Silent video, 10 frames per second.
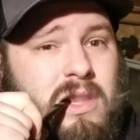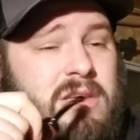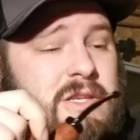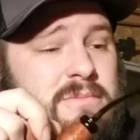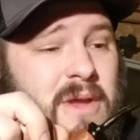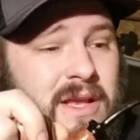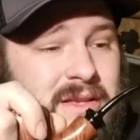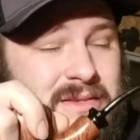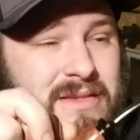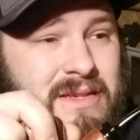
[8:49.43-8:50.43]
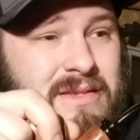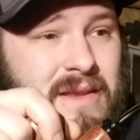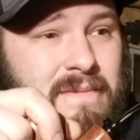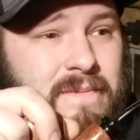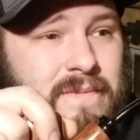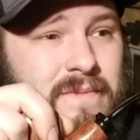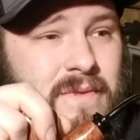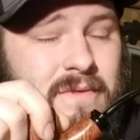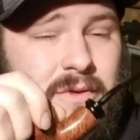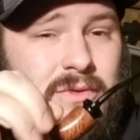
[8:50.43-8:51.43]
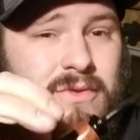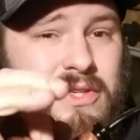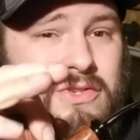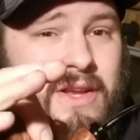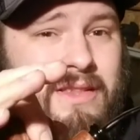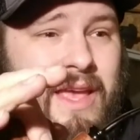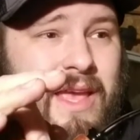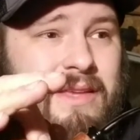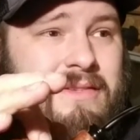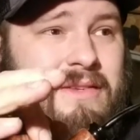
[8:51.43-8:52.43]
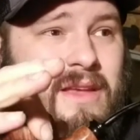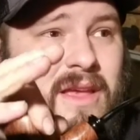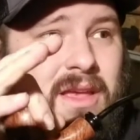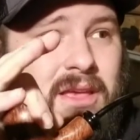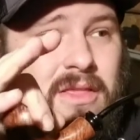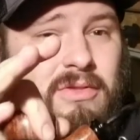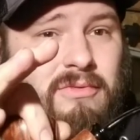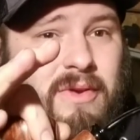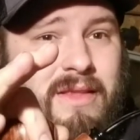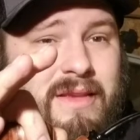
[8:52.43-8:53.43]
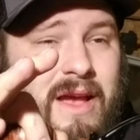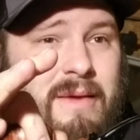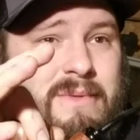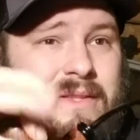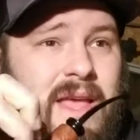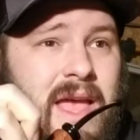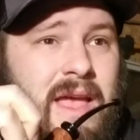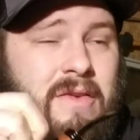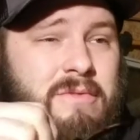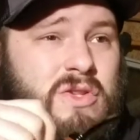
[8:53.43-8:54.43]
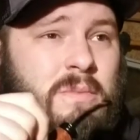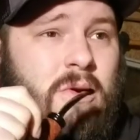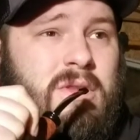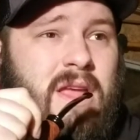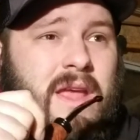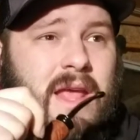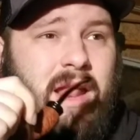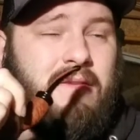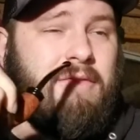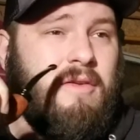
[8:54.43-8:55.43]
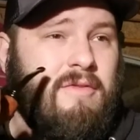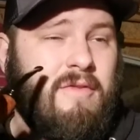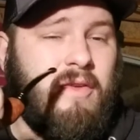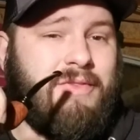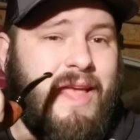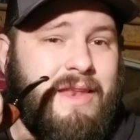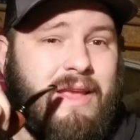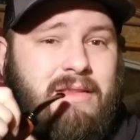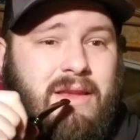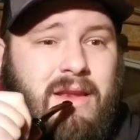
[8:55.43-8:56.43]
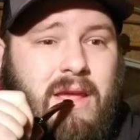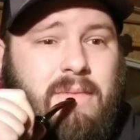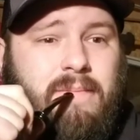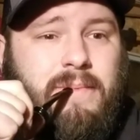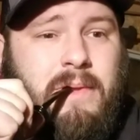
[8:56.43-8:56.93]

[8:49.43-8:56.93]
This has been consistent for 3 straight days. 3 times a day I've smoked it, and I've felt that nicotine hit.